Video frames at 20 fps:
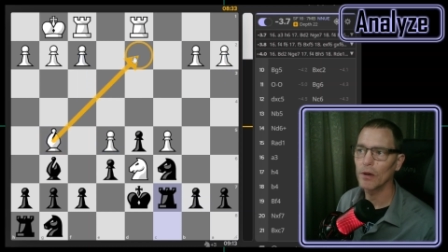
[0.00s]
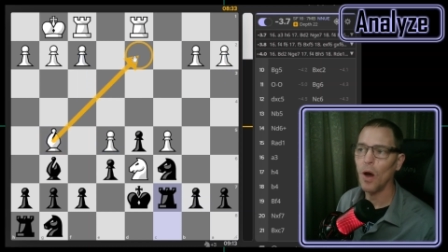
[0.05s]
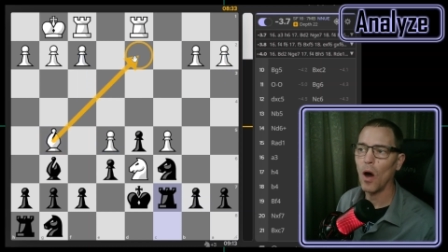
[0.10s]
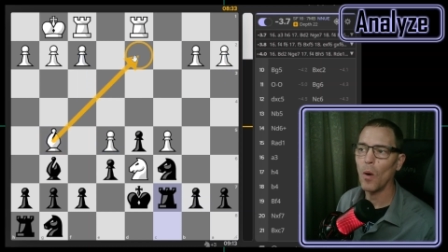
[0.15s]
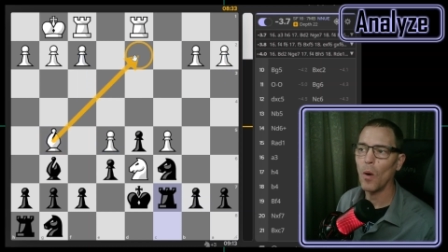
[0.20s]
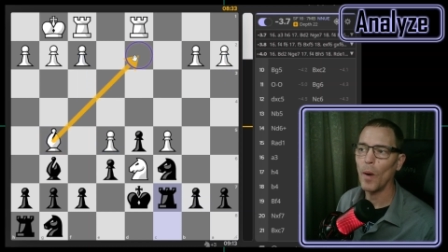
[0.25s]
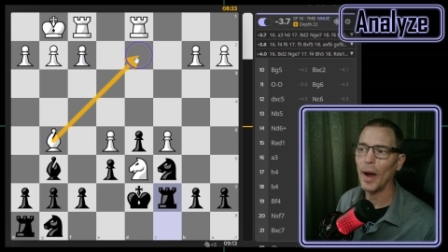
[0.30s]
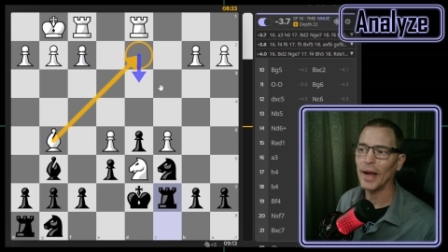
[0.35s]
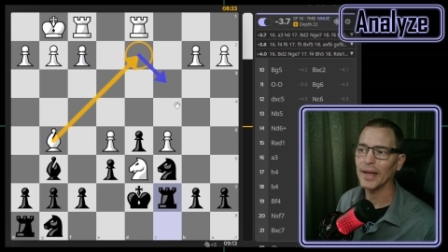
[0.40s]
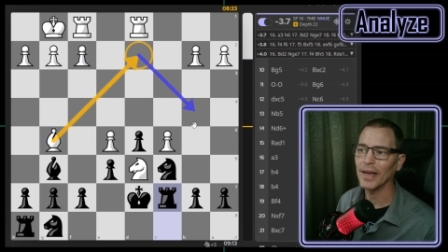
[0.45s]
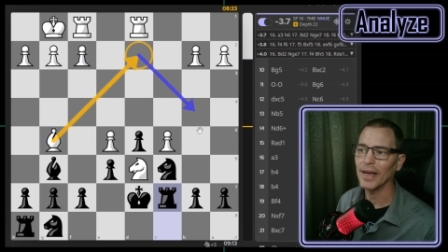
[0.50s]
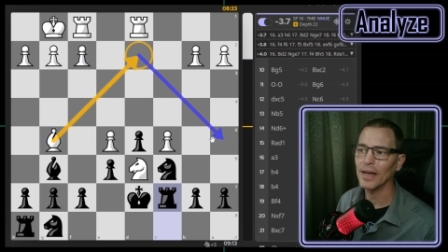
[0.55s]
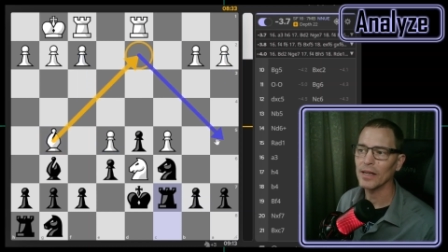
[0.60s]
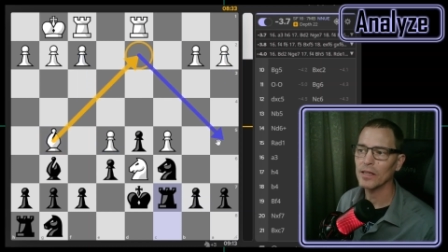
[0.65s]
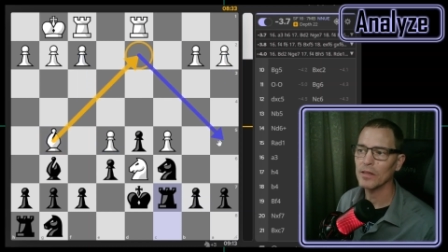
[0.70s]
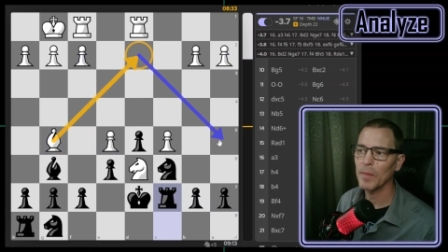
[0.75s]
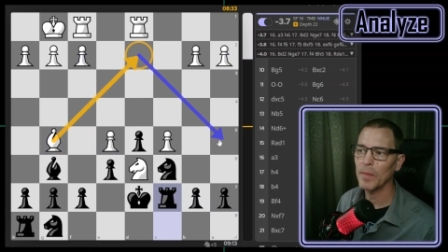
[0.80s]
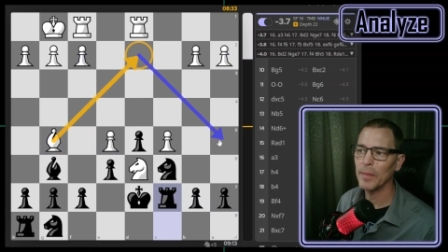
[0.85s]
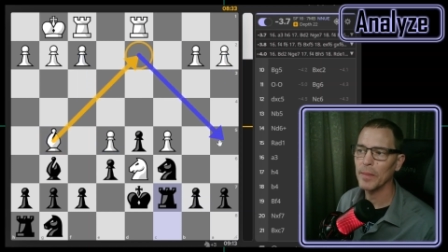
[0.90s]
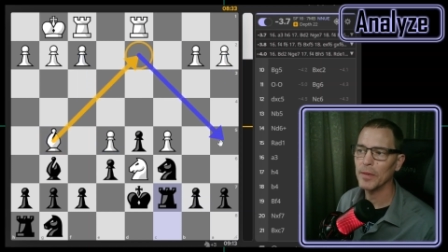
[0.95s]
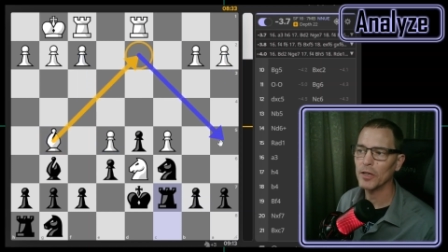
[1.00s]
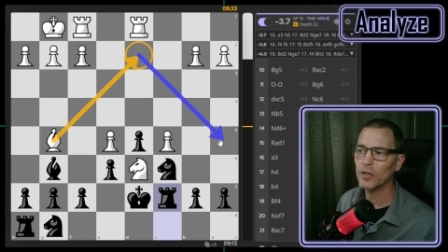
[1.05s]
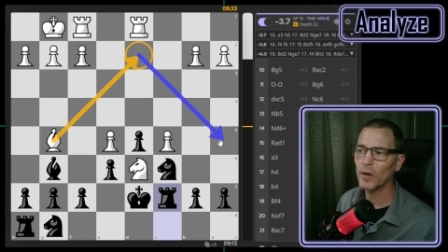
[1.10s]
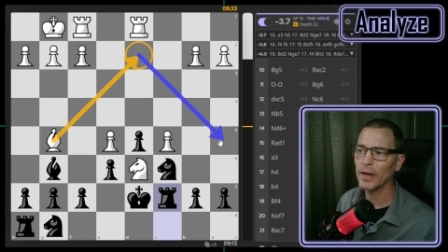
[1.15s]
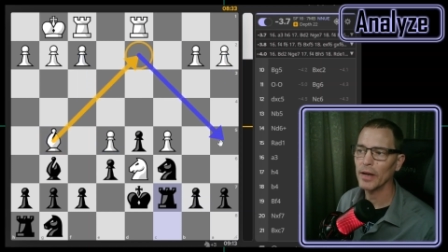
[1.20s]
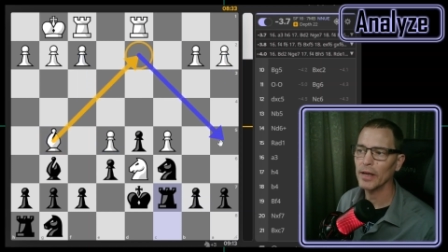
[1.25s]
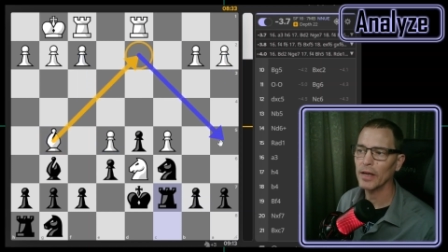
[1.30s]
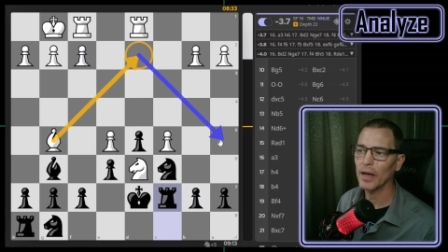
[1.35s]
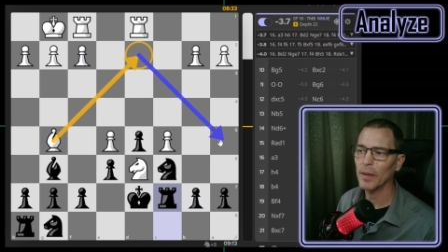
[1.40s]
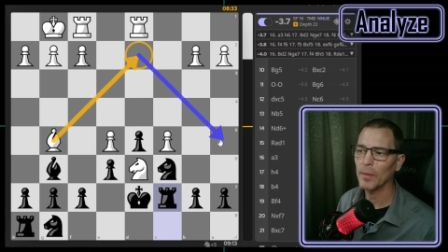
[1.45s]
Oh, I guess maybe
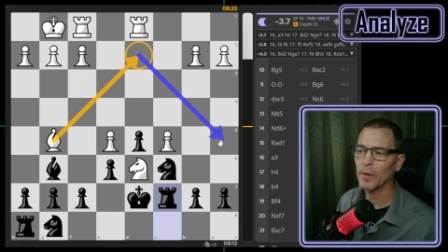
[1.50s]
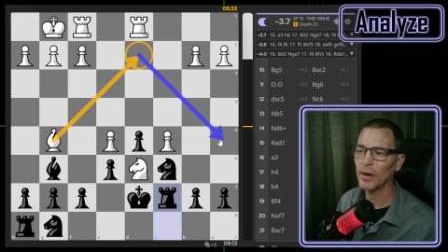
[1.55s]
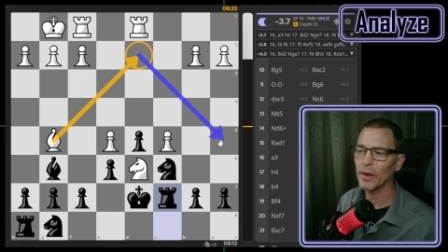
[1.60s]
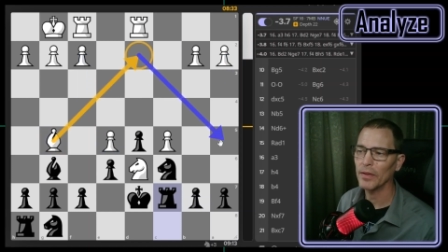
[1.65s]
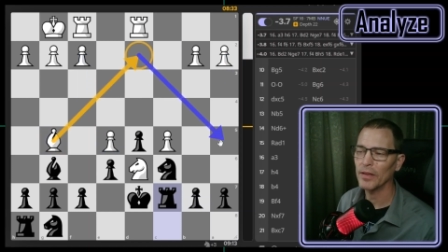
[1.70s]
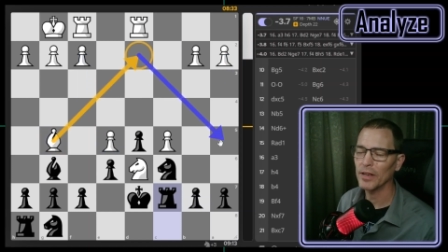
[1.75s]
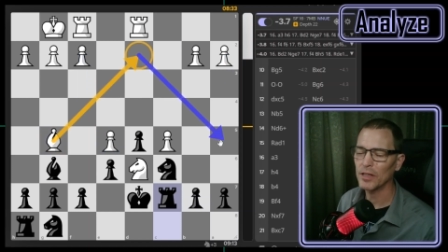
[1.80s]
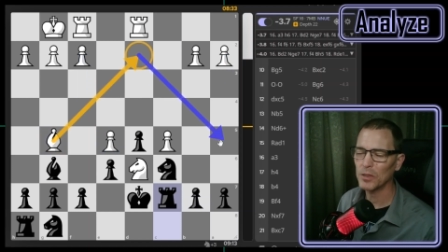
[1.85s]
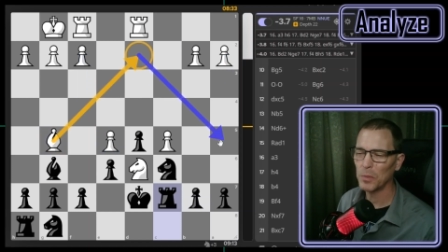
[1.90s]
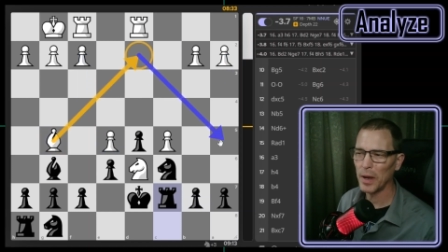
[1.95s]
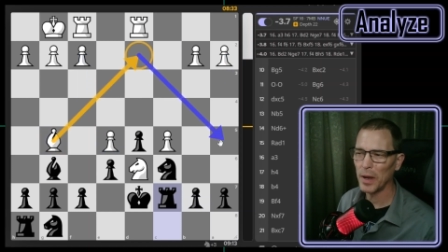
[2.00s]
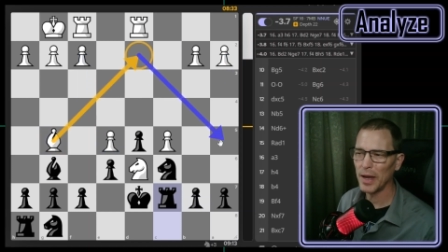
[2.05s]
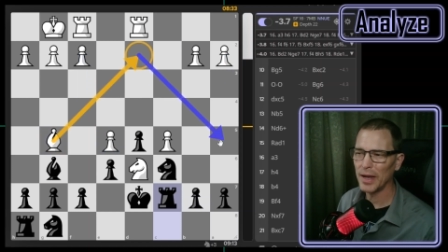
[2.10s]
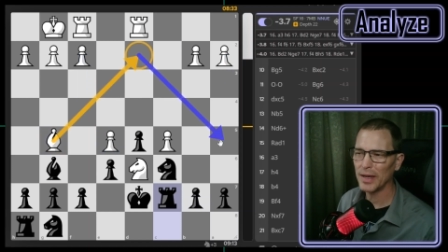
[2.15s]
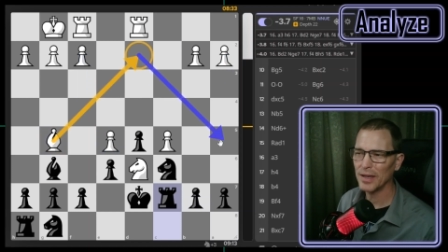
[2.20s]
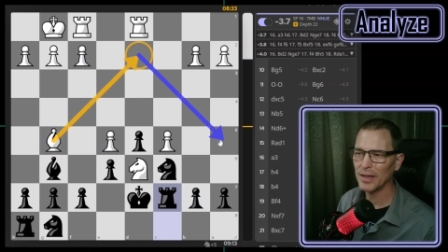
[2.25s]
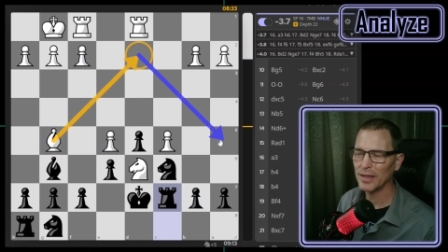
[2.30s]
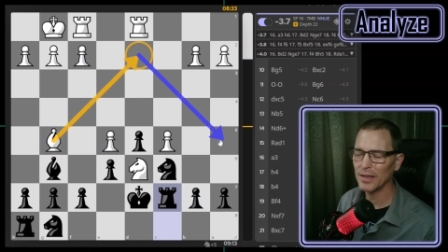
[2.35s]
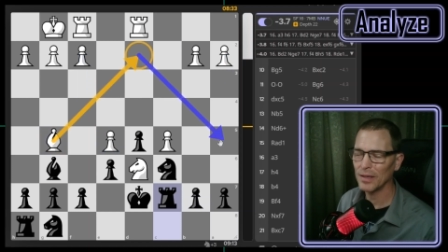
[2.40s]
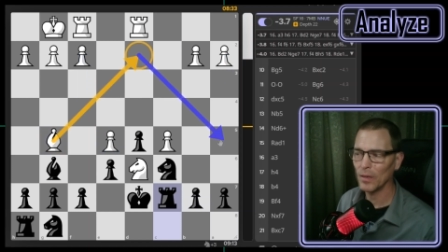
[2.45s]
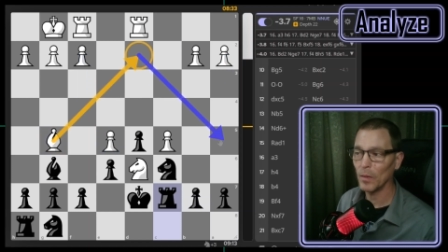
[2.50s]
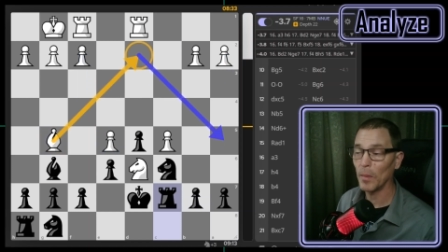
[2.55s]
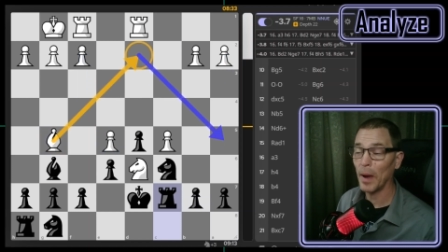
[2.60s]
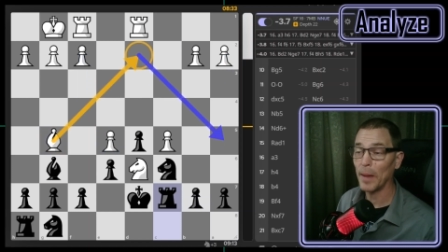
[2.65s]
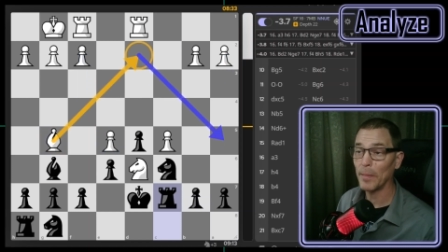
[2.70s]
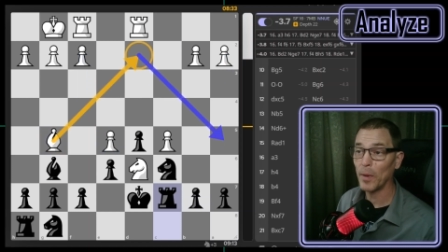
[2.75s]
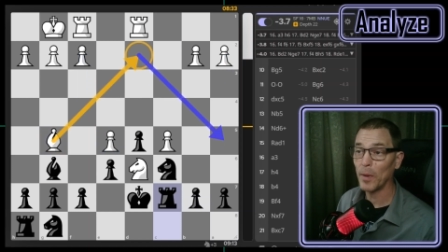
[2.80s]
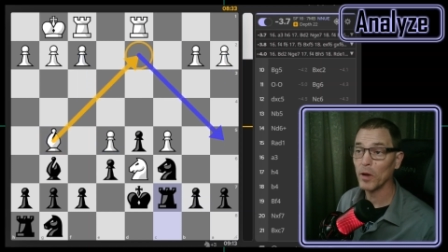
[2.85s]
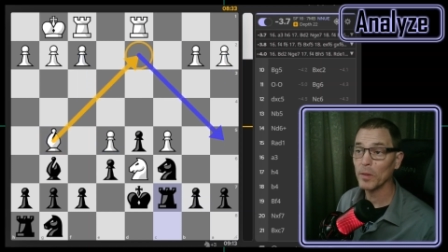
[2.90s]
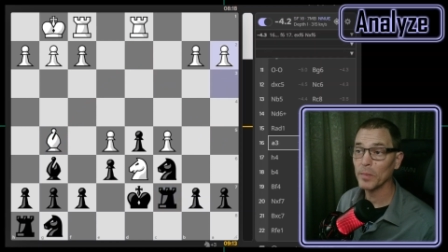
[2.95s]
trying to come around this way? Well,
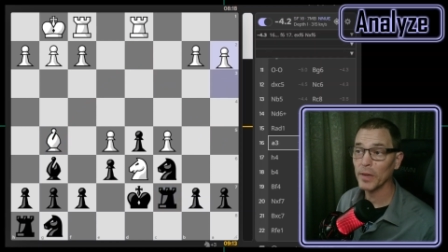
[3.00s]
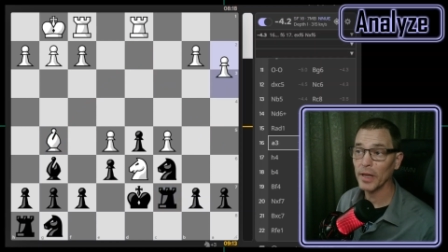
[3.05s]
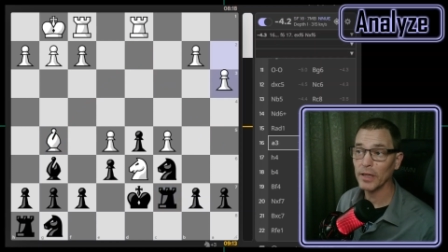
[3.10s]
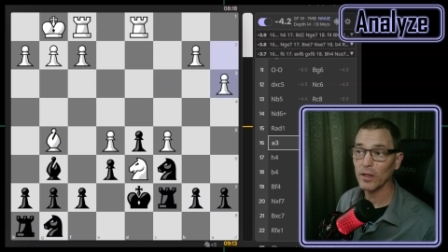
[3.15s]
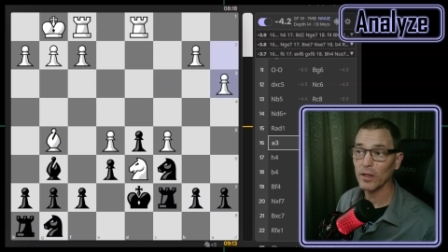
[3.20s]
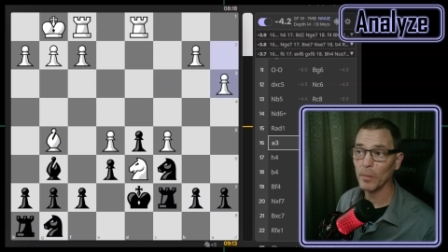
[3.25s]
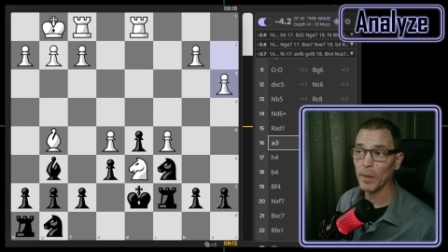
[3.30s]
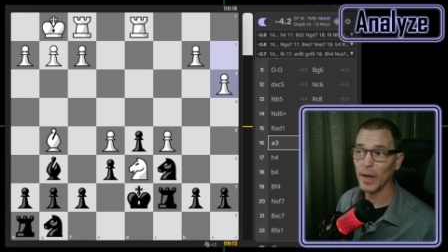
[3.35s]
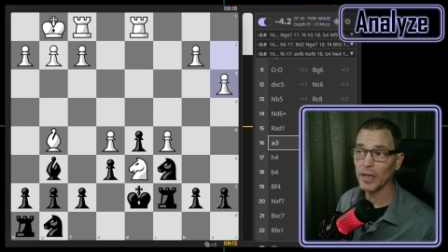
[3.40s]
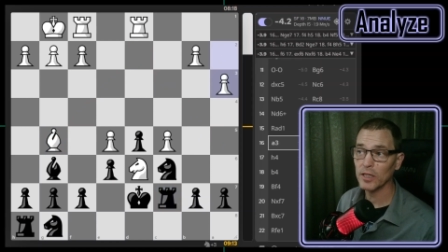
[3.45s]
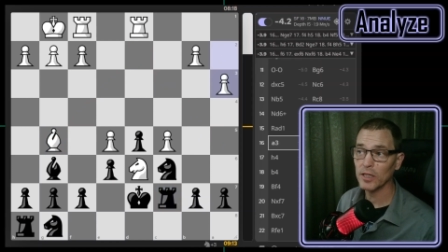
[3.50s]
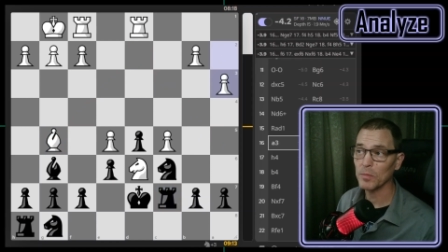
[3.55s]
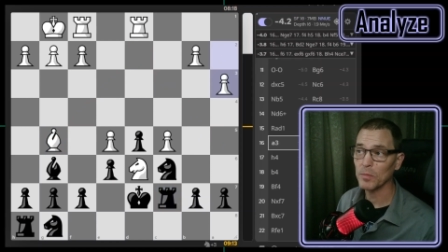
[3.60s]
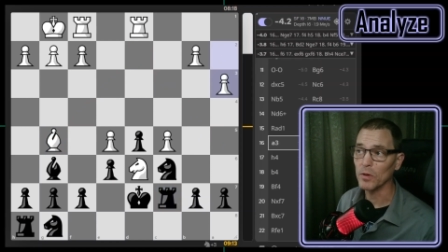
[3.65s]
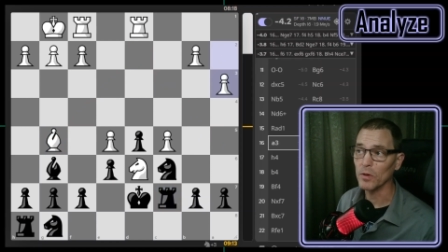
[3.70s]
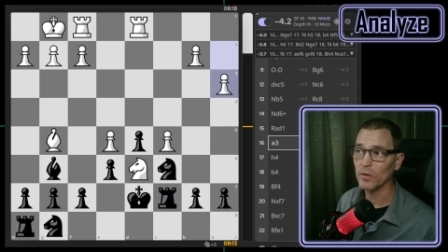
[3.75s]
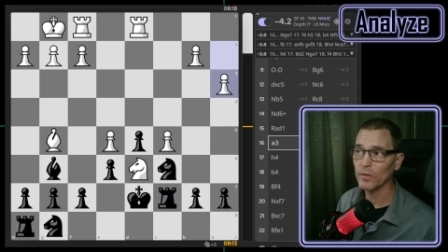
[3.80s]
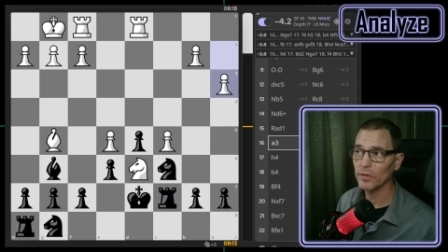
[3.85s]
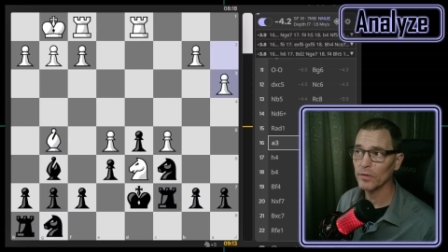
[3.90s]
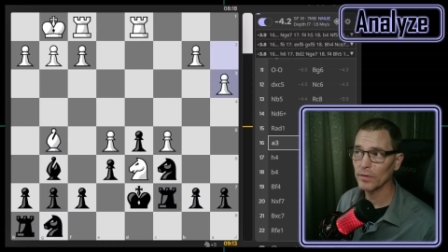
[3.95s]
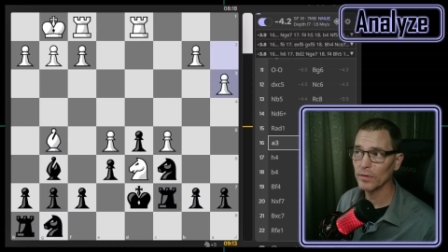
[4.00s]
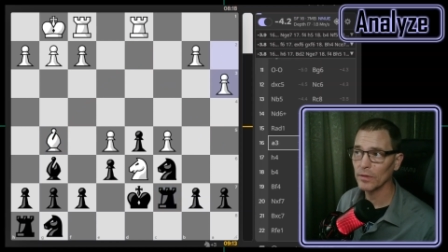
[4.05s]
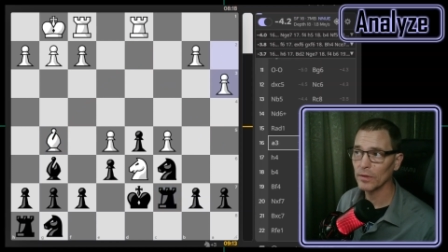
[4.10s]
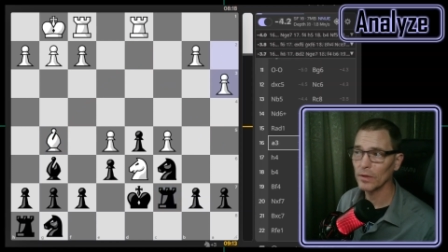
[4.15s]
my opponent played their best move,